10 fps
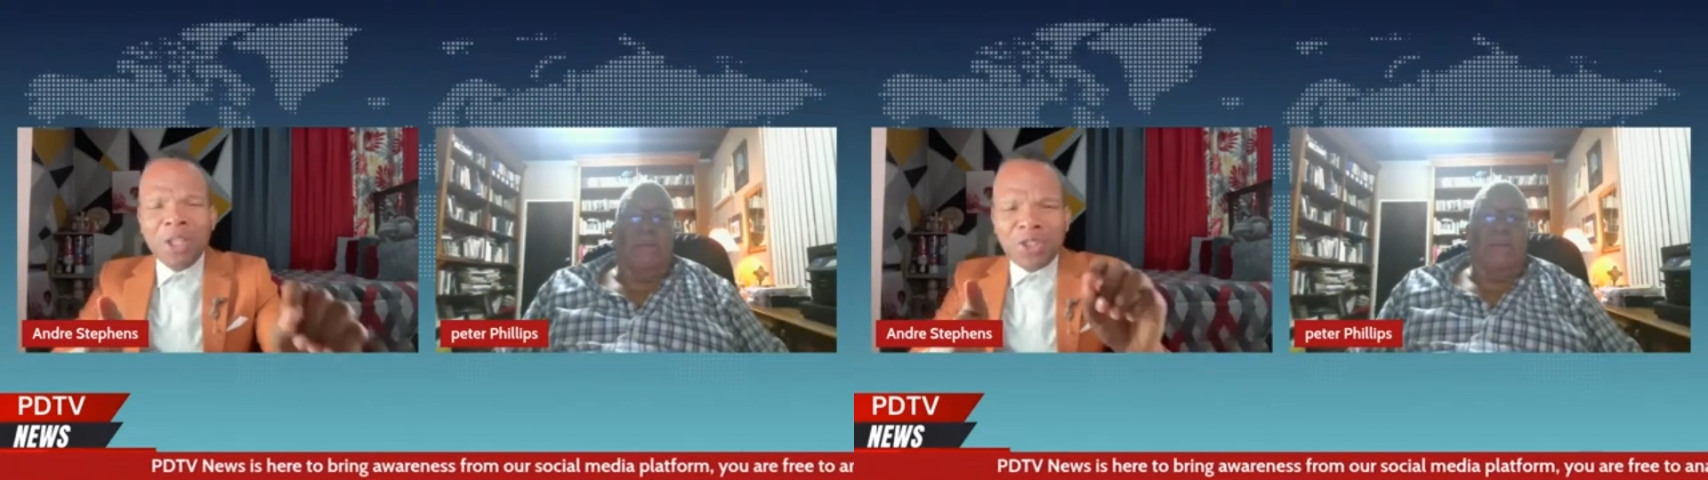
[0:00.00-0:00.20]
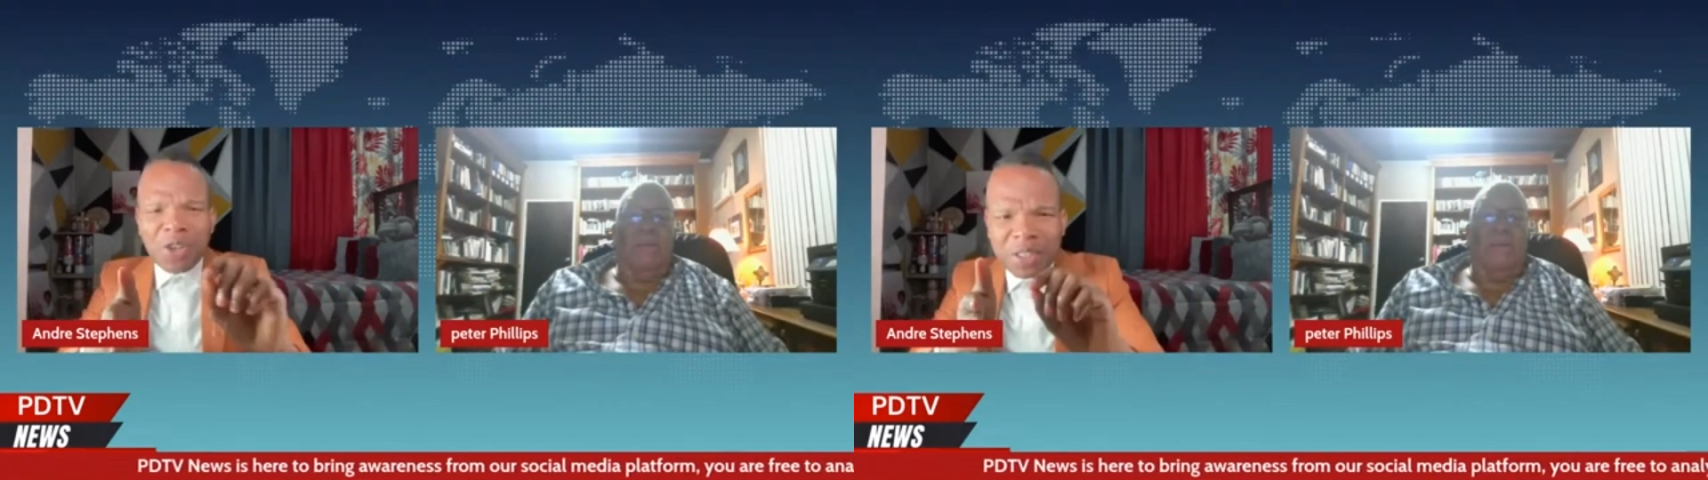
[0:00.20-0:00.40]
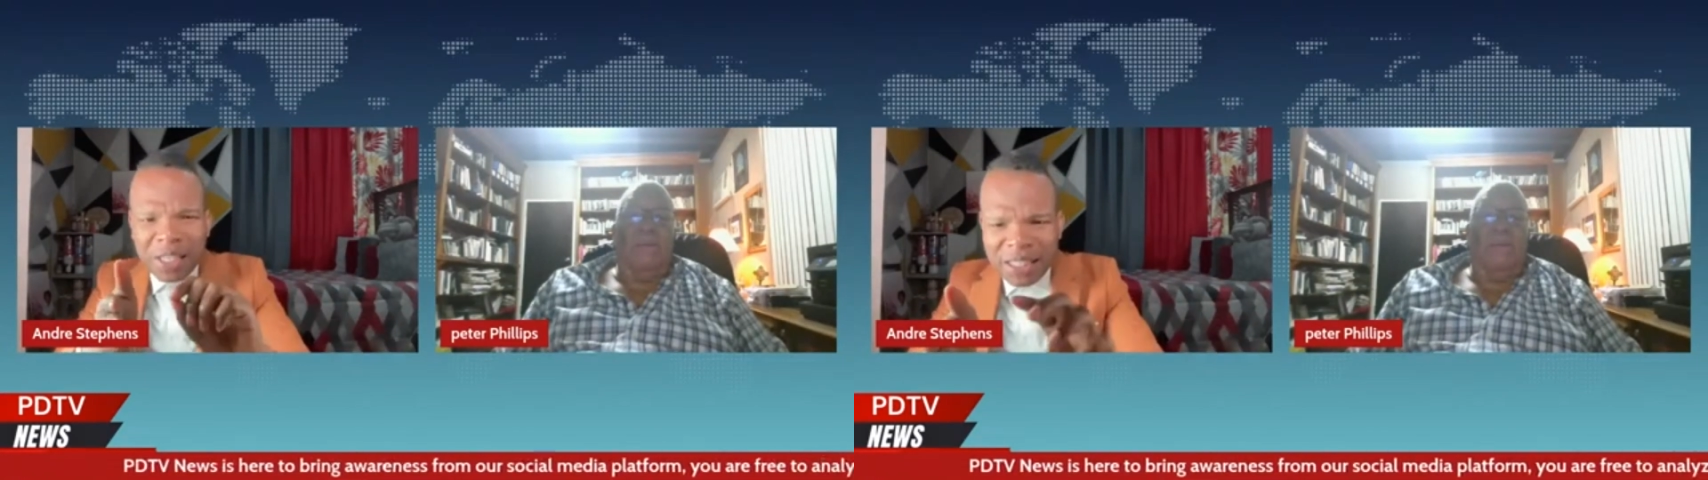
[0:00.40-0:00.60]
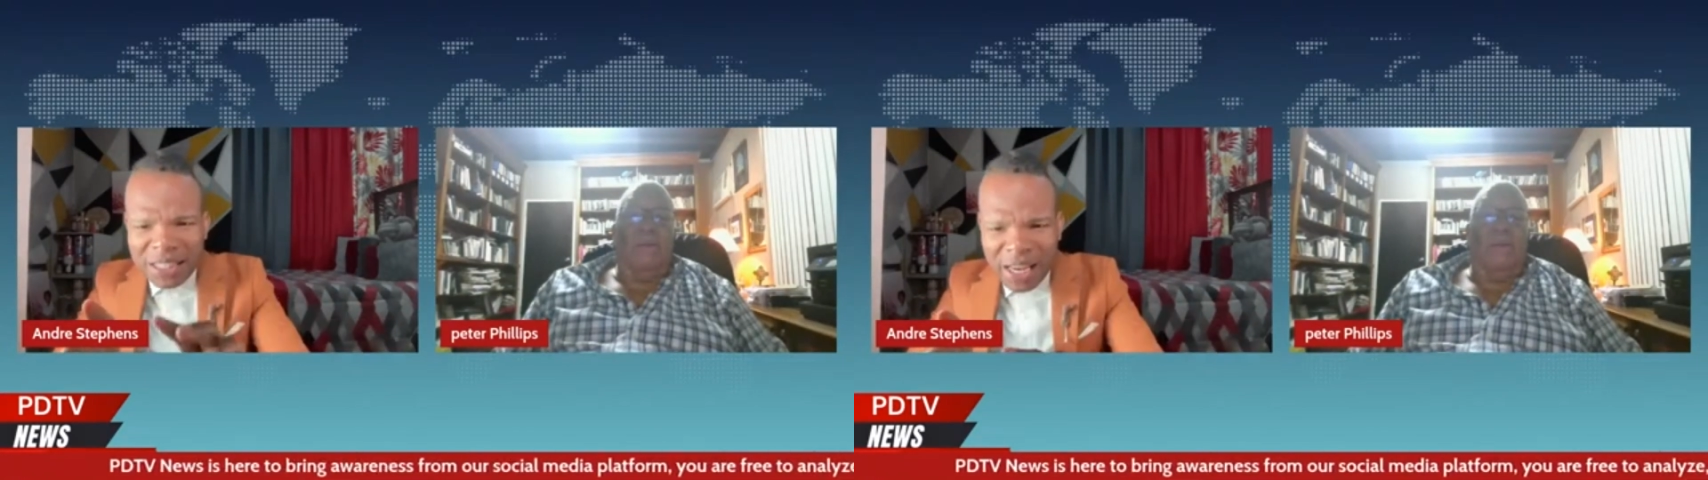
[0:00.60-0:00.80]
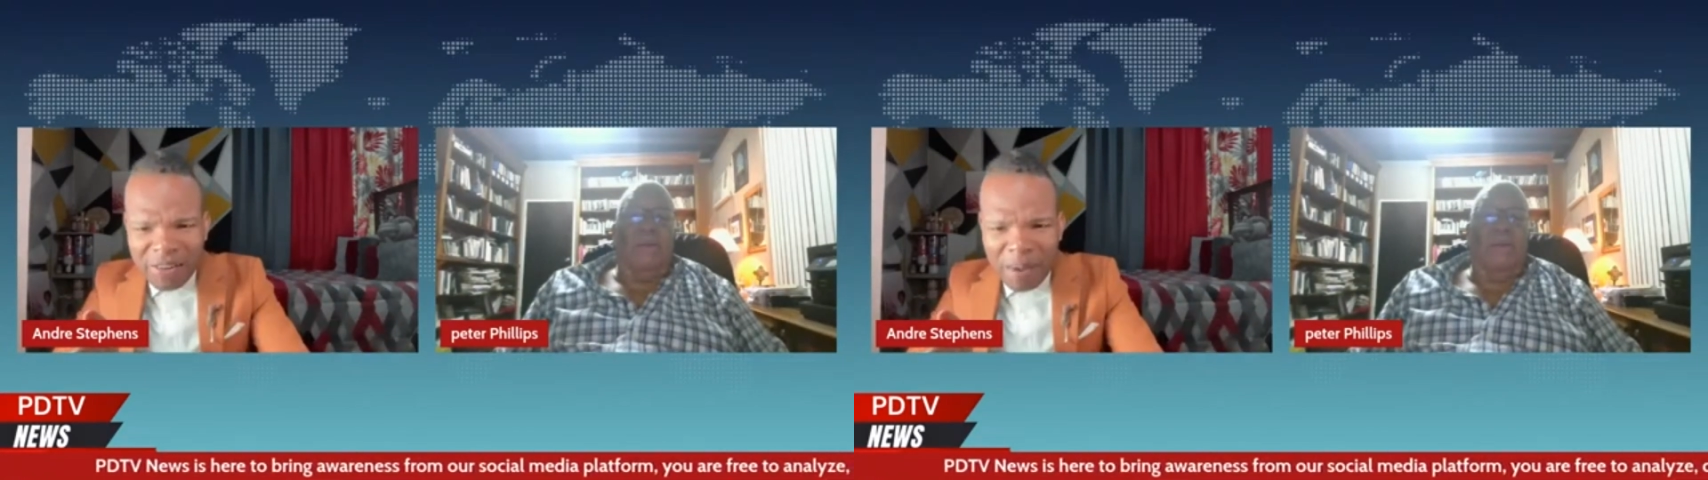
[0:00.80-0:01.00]
So
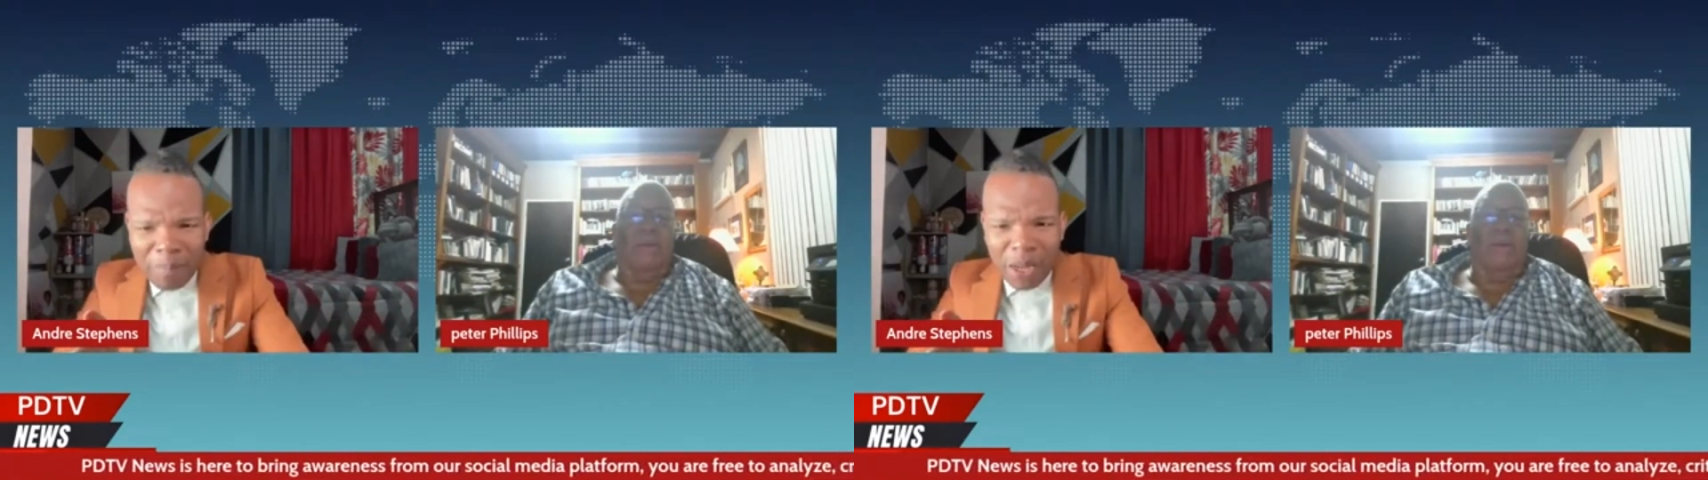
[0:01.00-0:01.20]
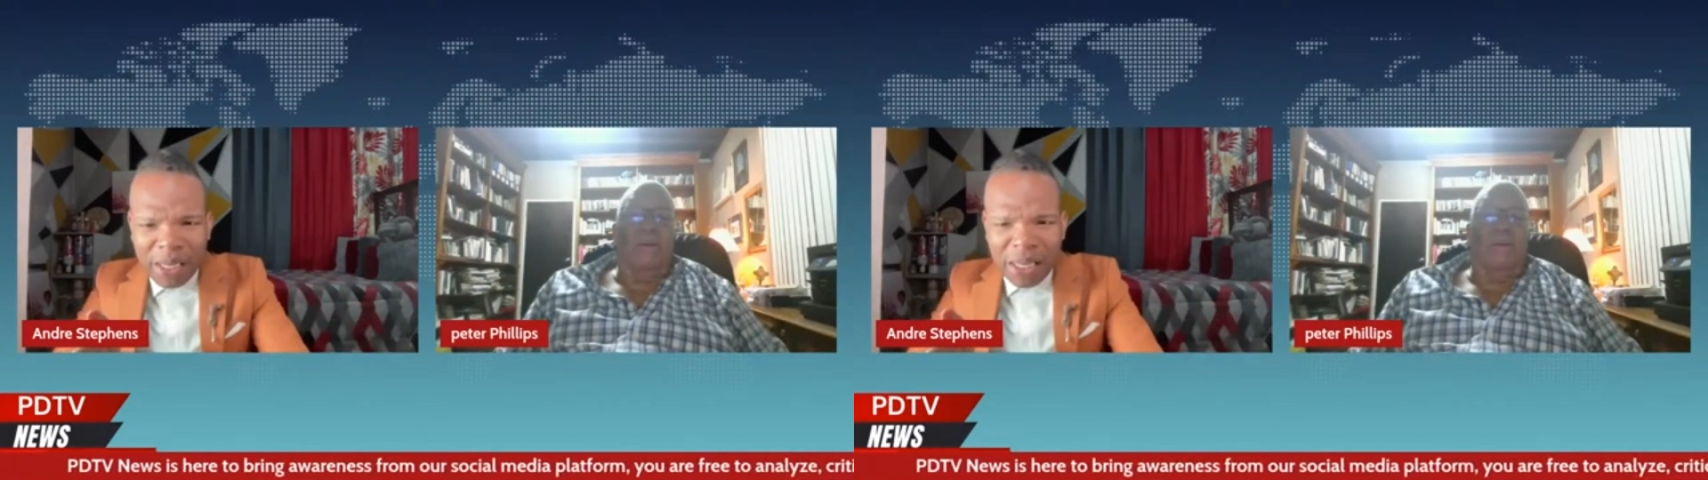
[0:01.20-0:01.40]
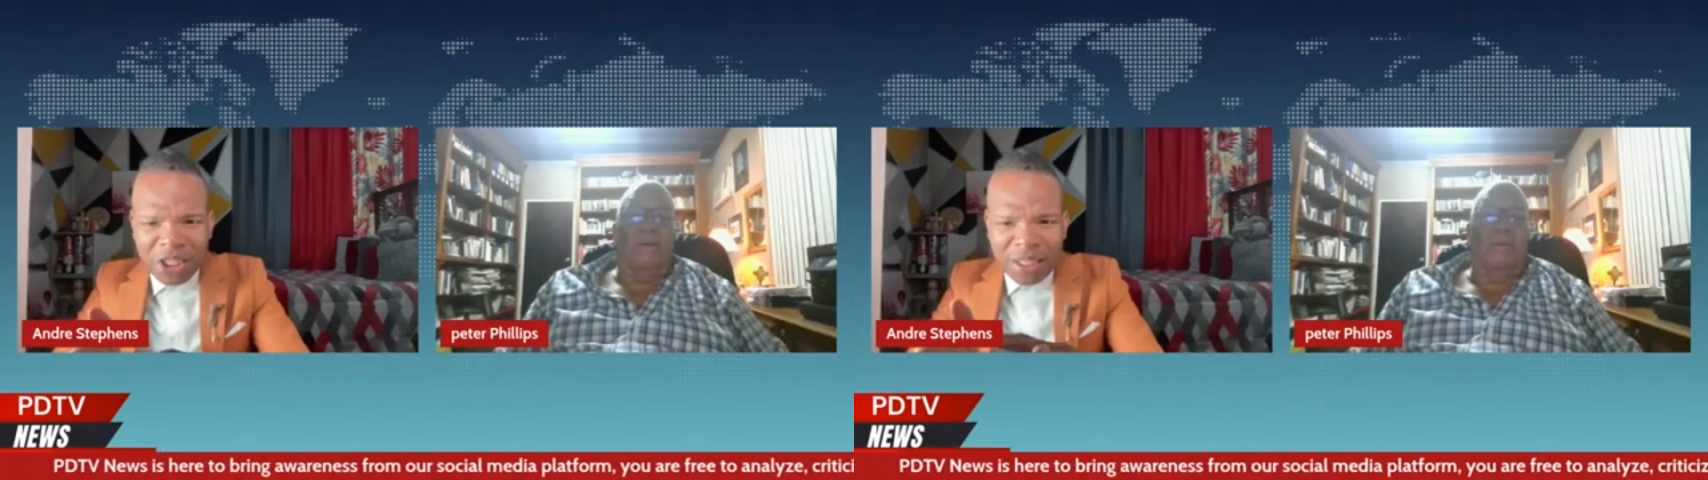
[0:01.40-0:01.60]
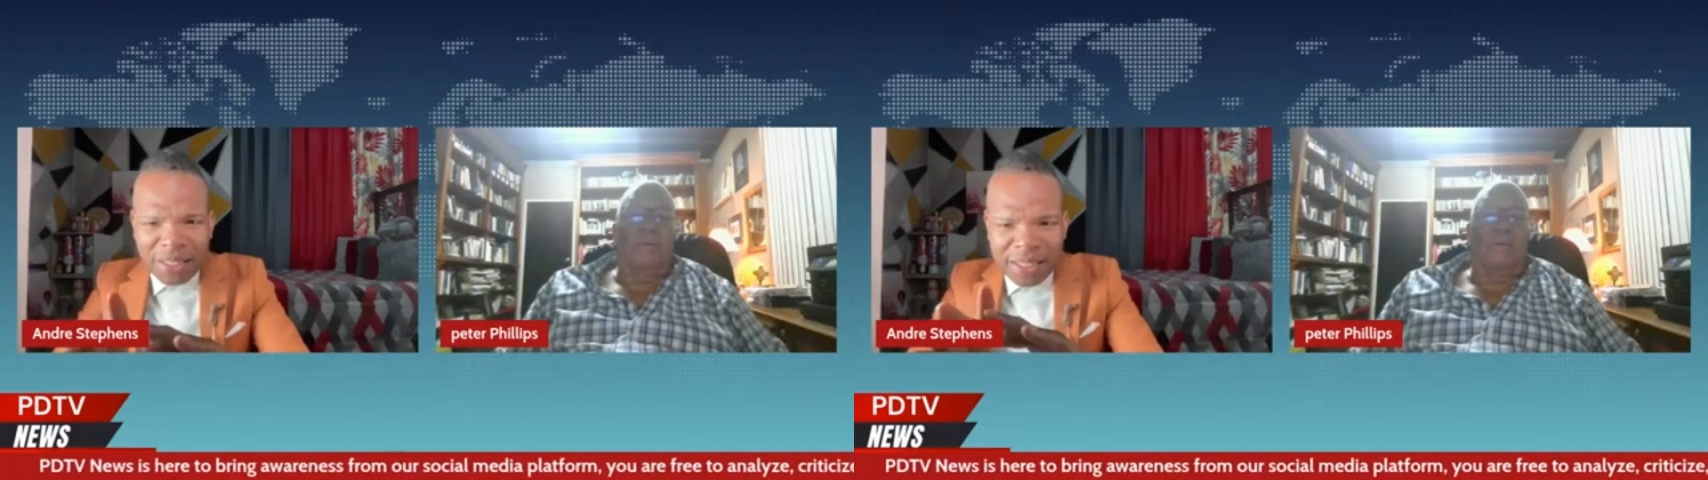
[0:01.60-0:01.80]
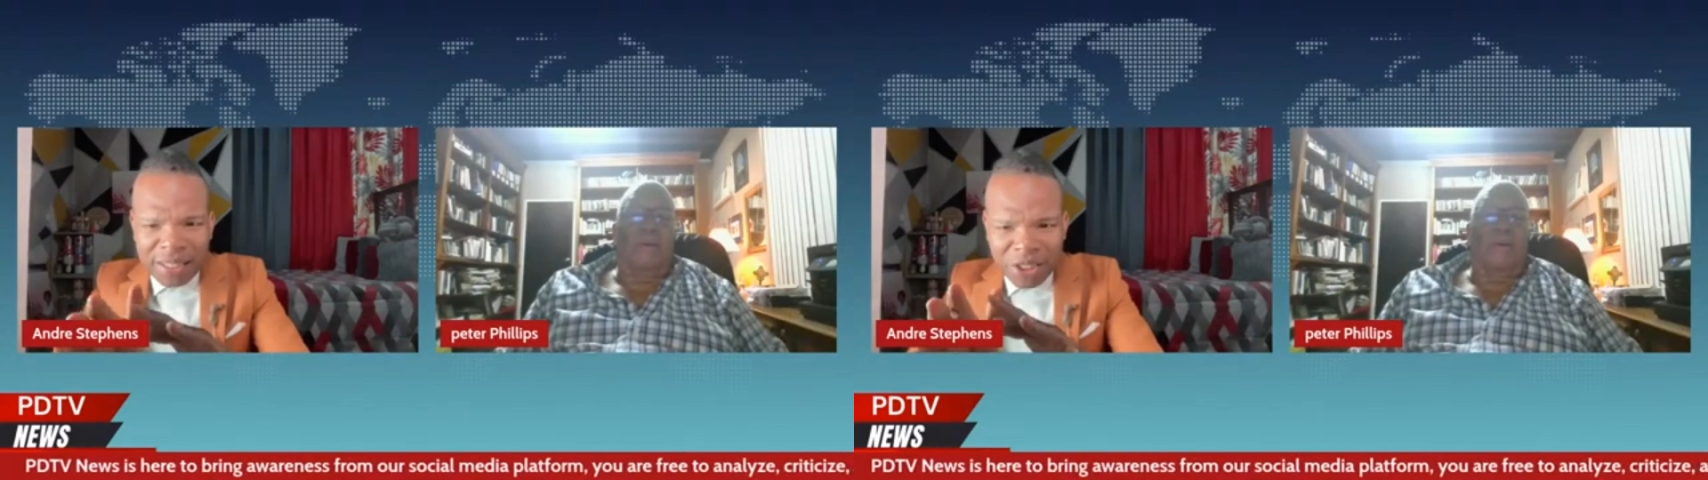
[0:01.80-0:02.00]
sincere
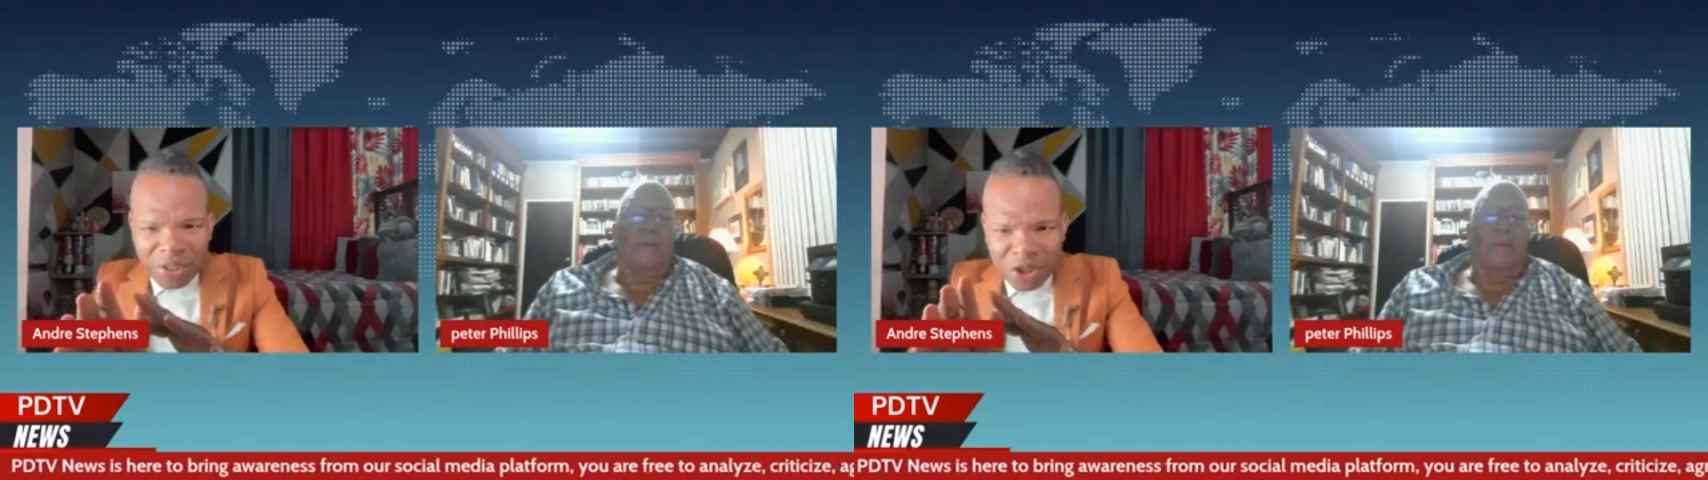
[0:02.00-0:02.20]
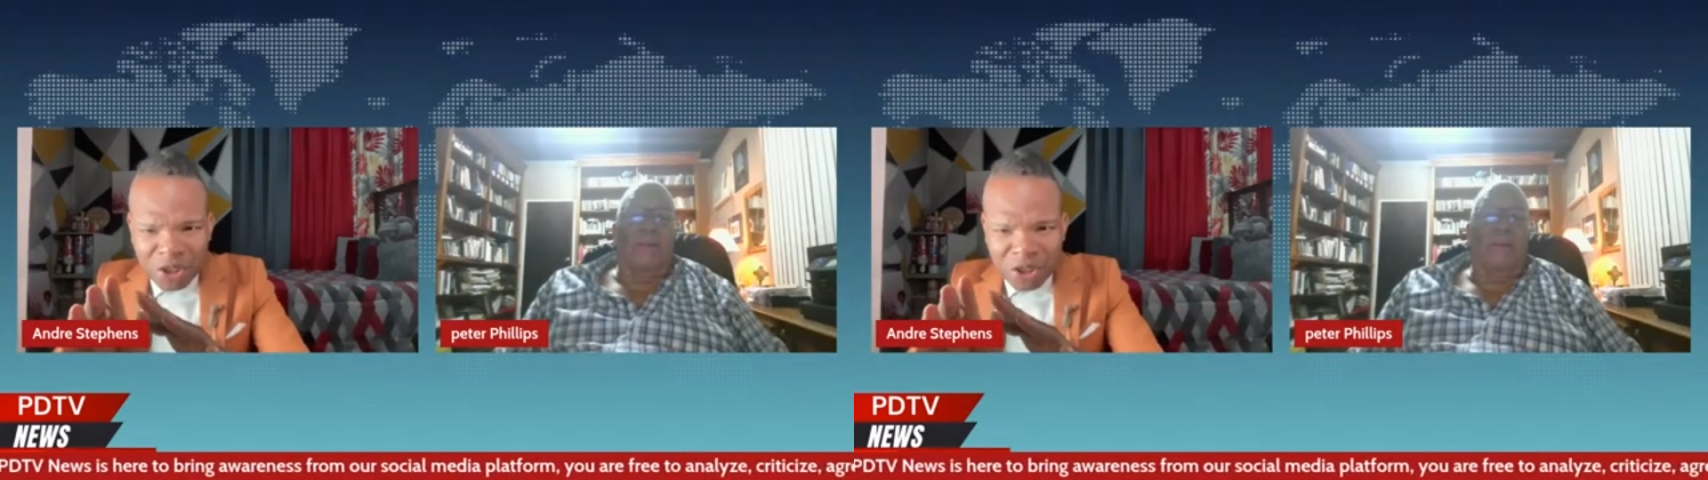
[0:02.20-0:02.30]
apologies,